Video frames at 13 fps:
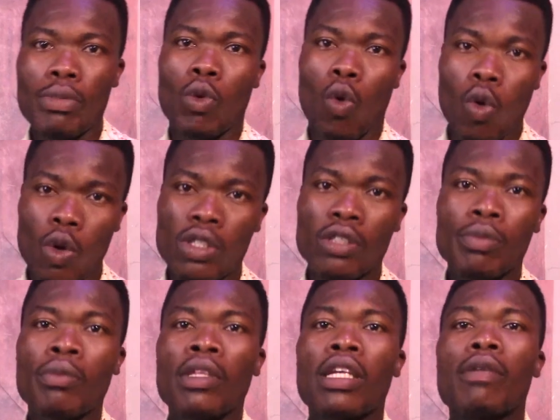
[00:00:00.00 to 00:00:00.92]
because
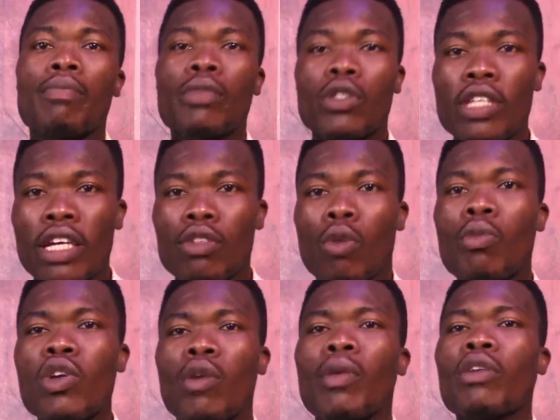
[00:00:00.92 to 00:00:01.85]
they say some
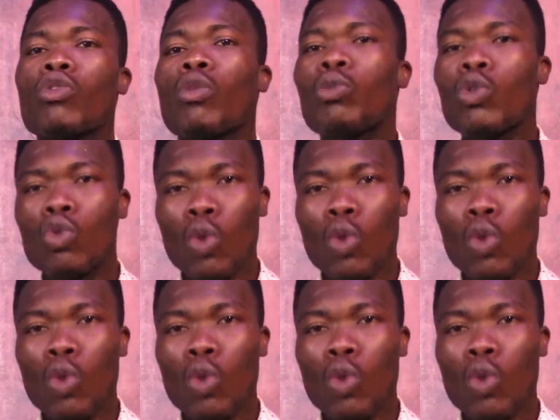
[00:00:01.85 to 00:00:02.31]
of your money some